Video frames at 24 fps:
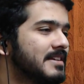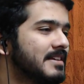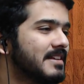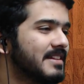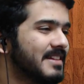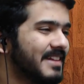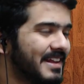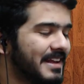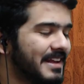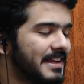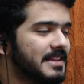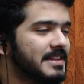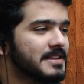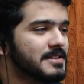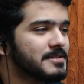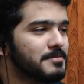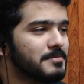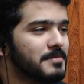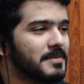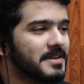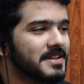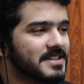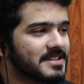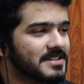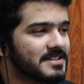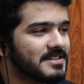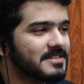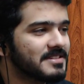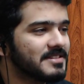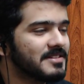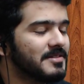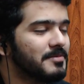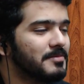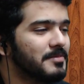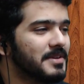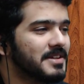Clearly, this myths
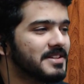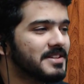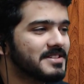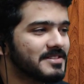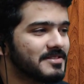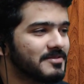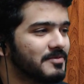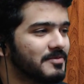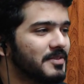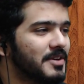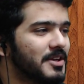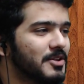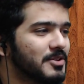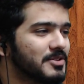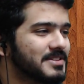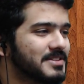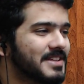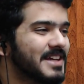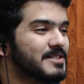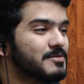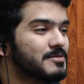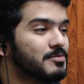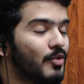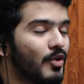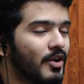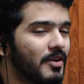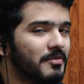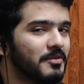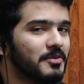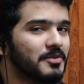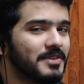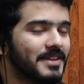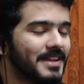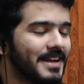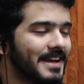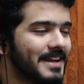videos gets more
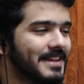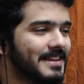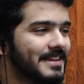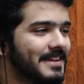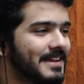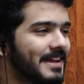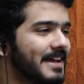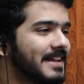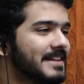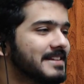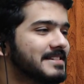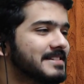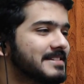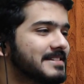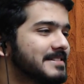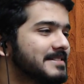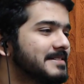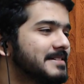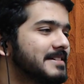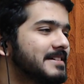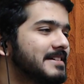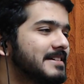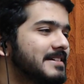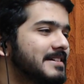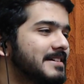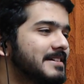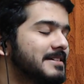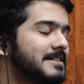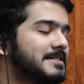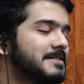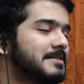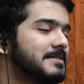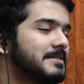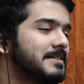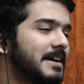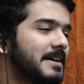view than anything else.
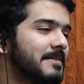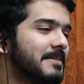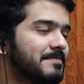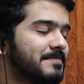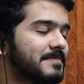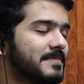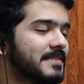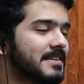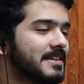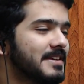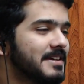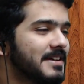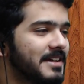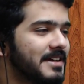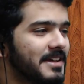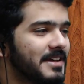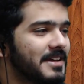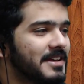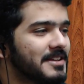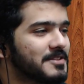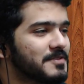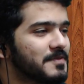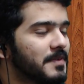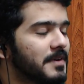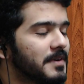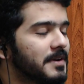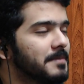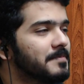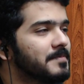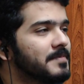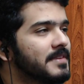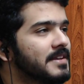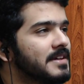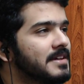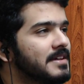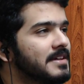So yeah, it's fun.
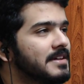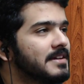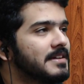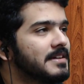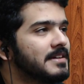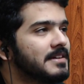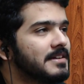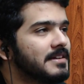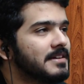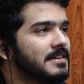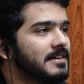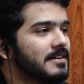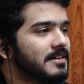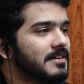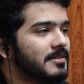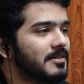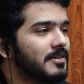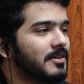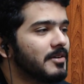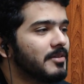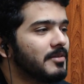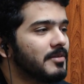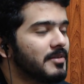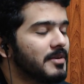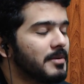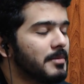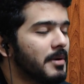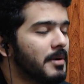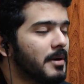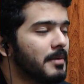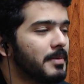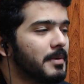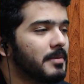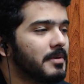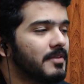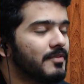
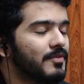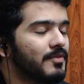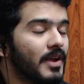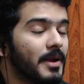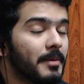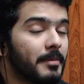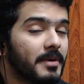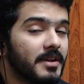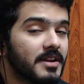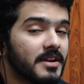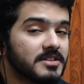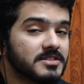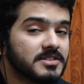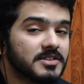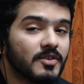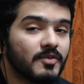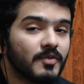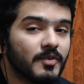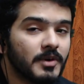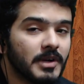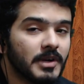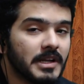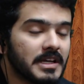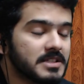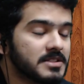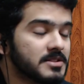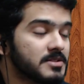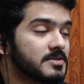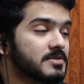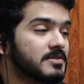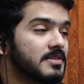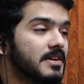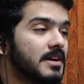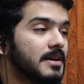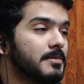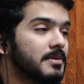Remember, people, if you like my reaction, don't forget like and
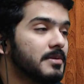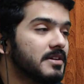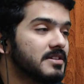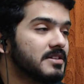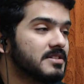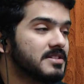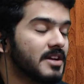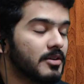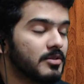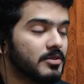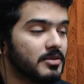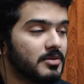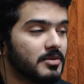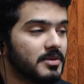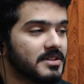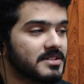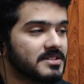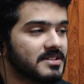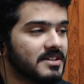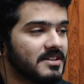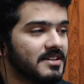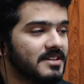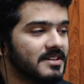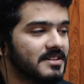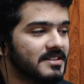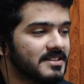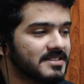subscribe. Check out the reaction today.